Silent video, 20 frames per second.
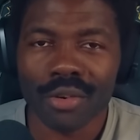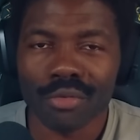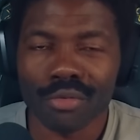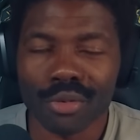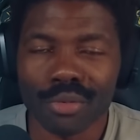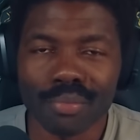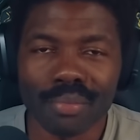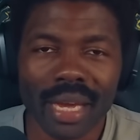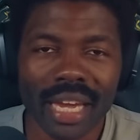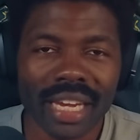
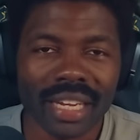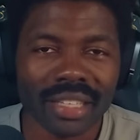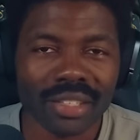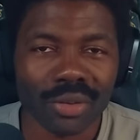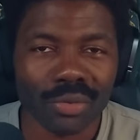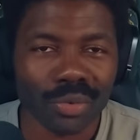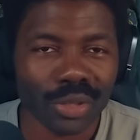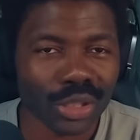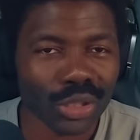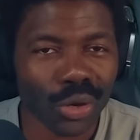will make
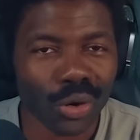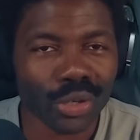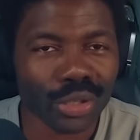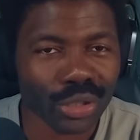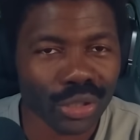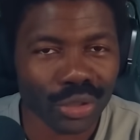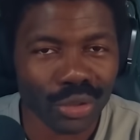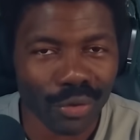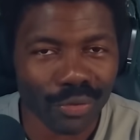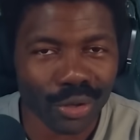the
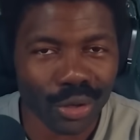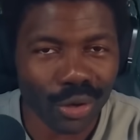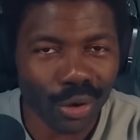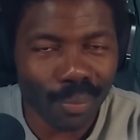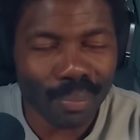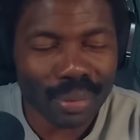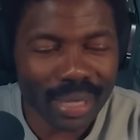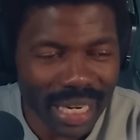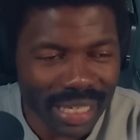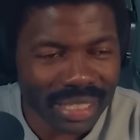reduction of the
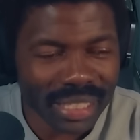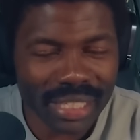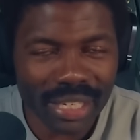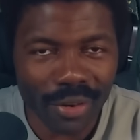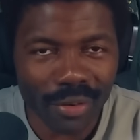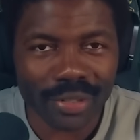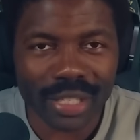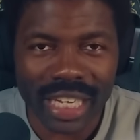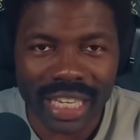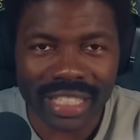complexity
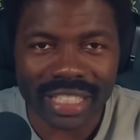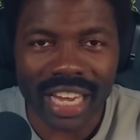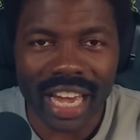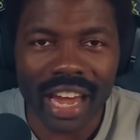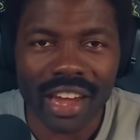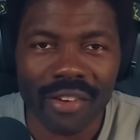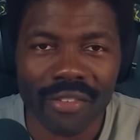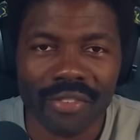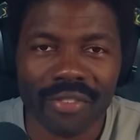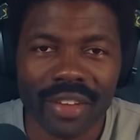of the
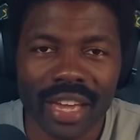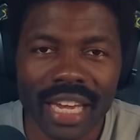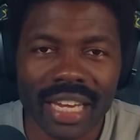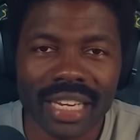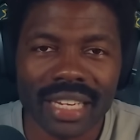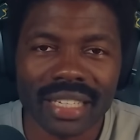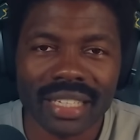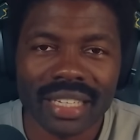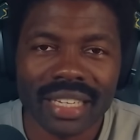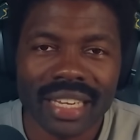entire
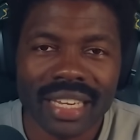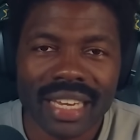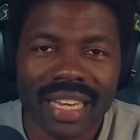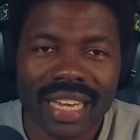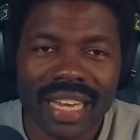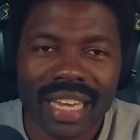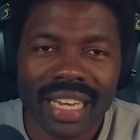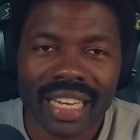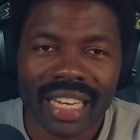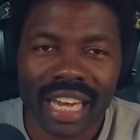thing
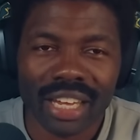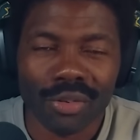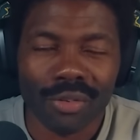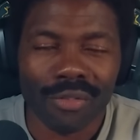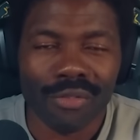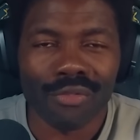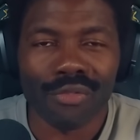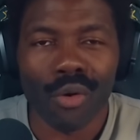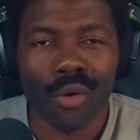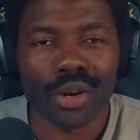kind
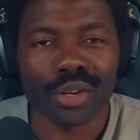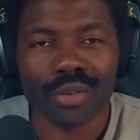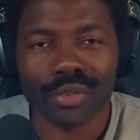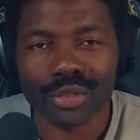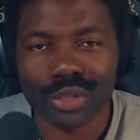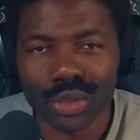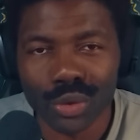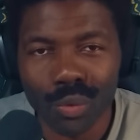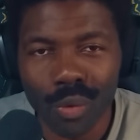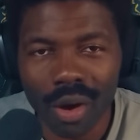of void
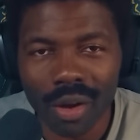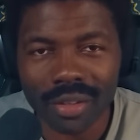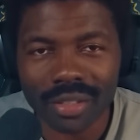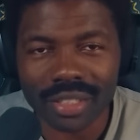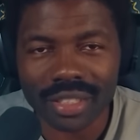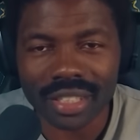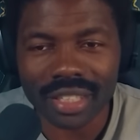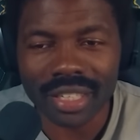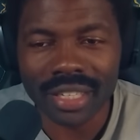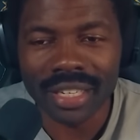of
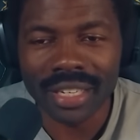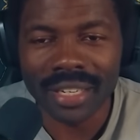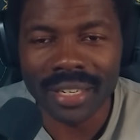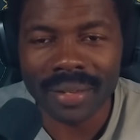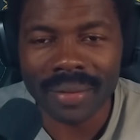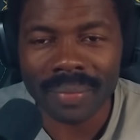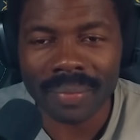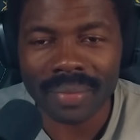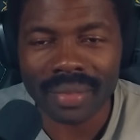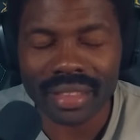nuance.
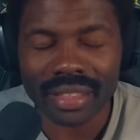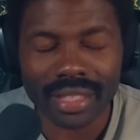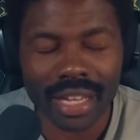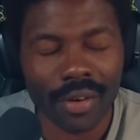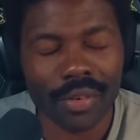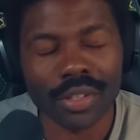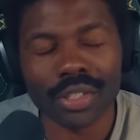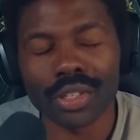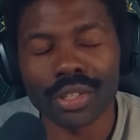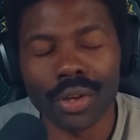That was a